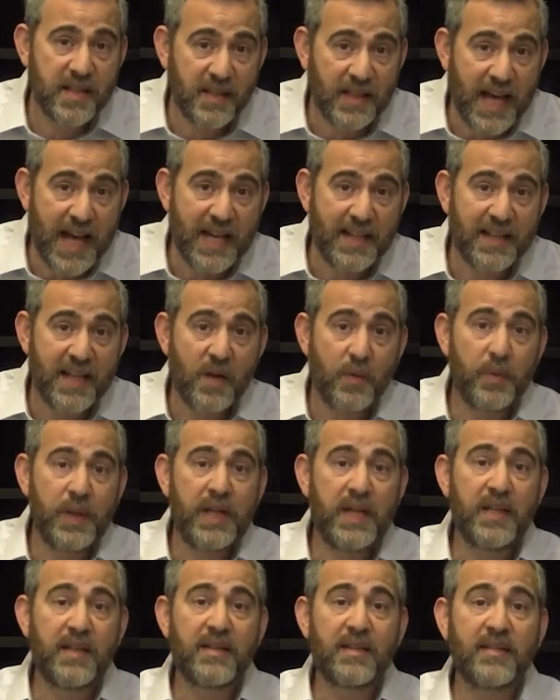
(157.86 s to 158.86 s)
light that
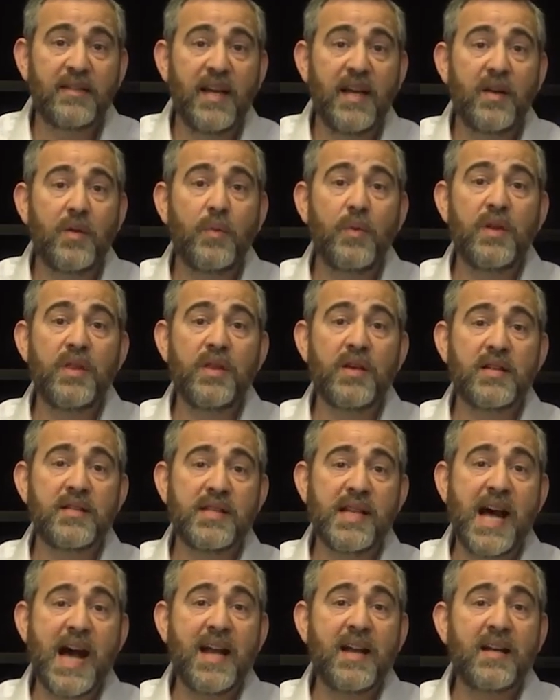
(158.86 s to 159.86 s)
we need to take with
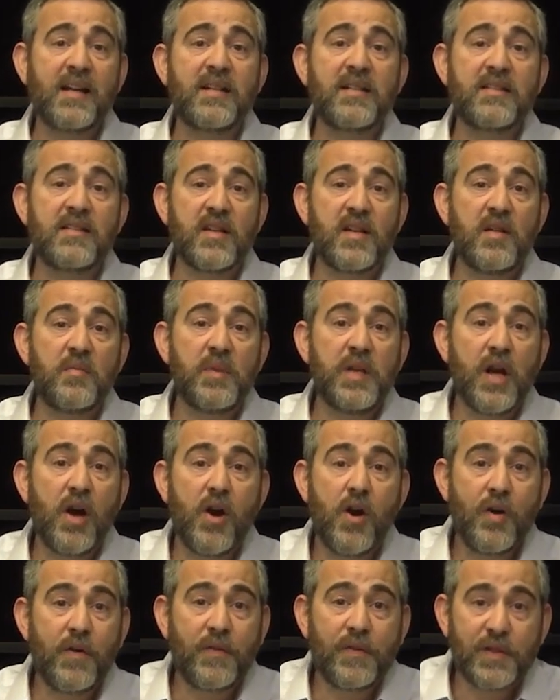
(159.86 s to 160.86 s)
us. Hanukkah is going to be
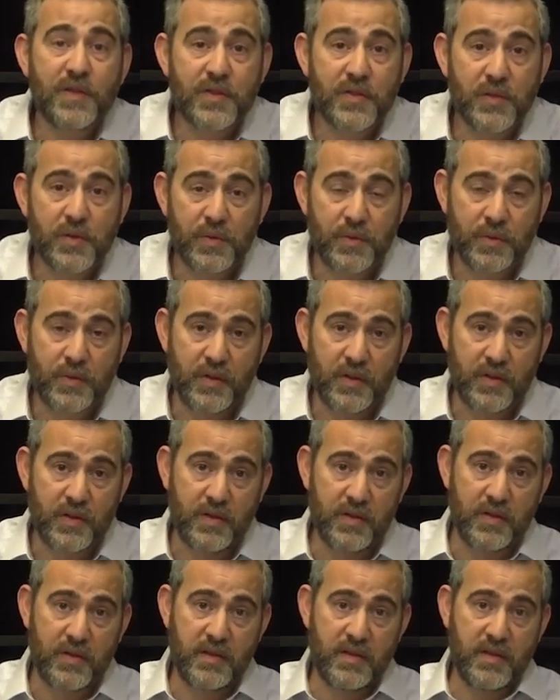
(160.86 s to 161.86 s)
over soon.
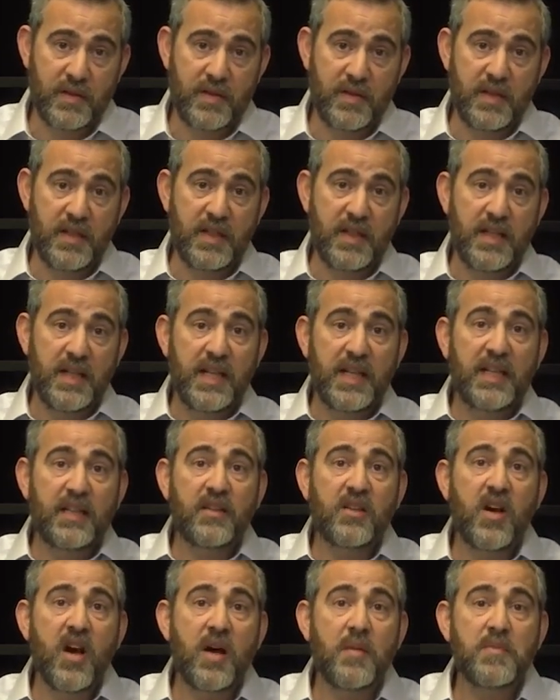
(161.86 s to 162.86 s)

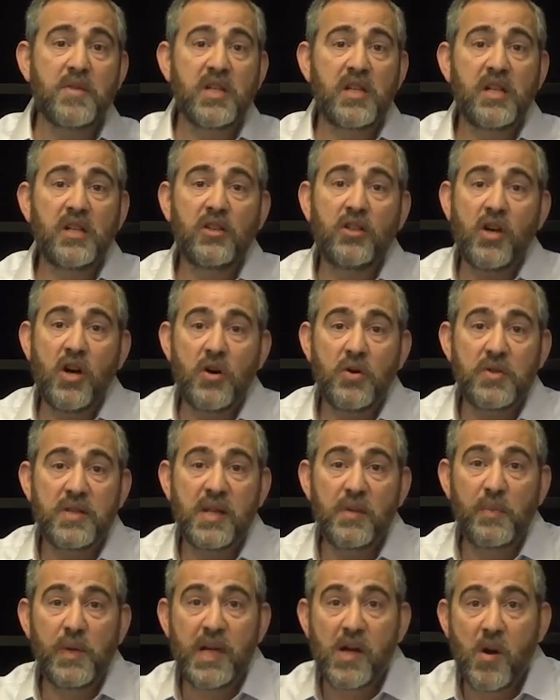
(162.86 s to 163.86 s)
It comes and it goes,
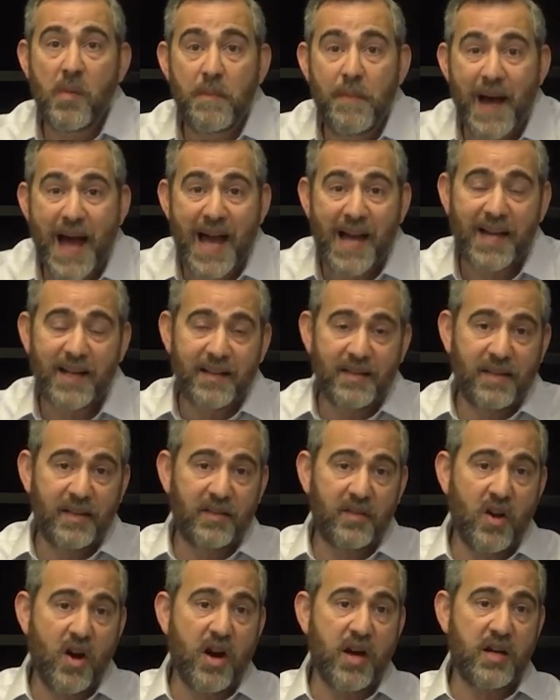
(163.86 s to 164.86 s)
and we go back into
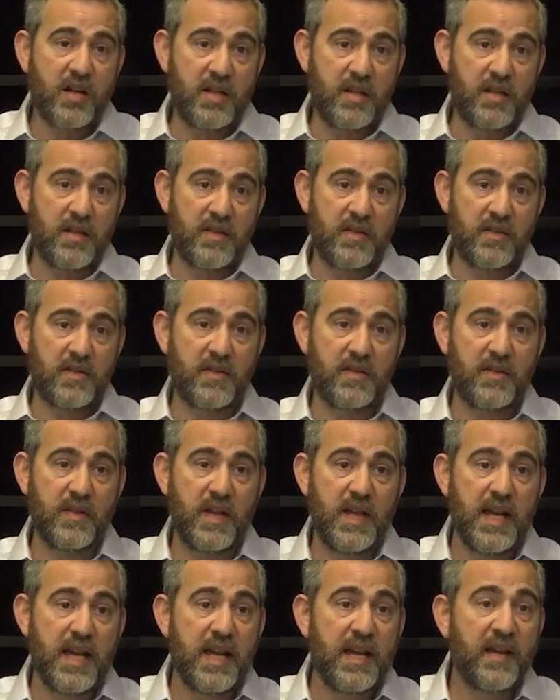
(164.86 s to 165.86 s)
darkness.
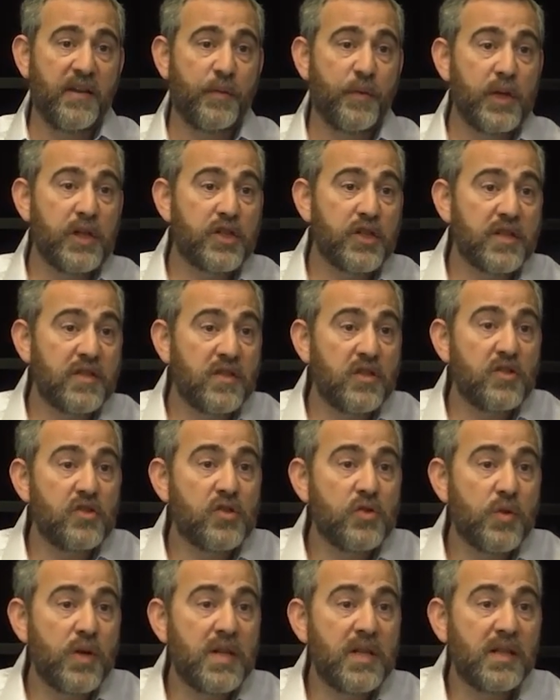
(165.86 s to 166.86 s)
If we just
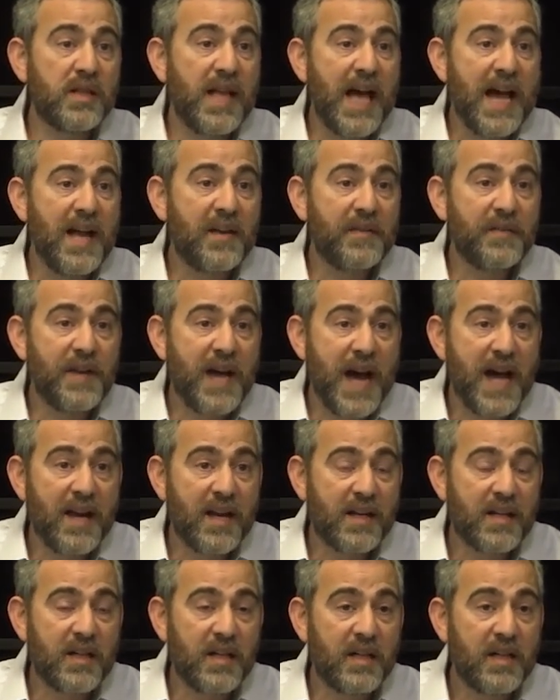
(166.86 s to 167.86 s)
enjoy the light of
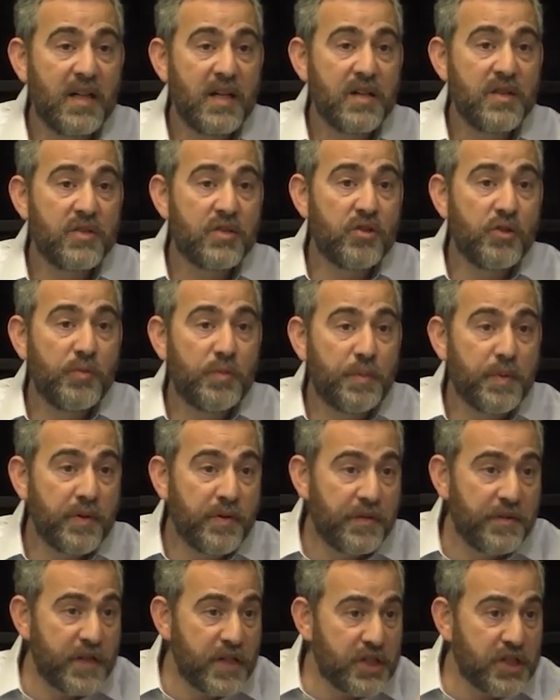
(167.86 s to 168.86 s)
Hanukkah
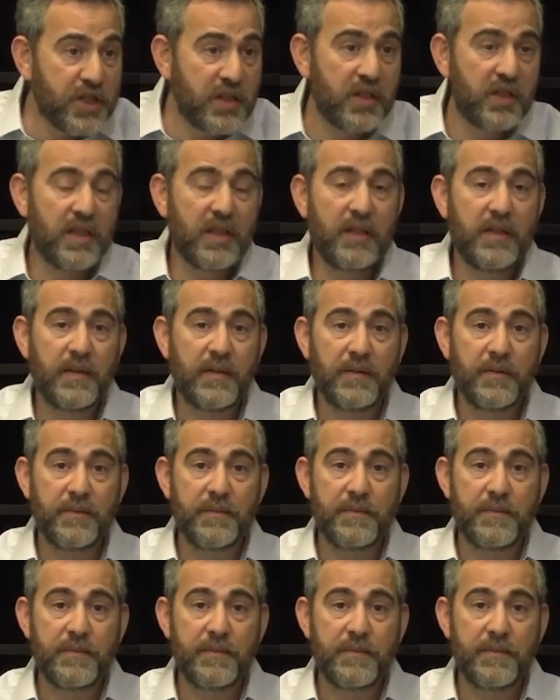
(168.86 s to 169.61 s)
superficially,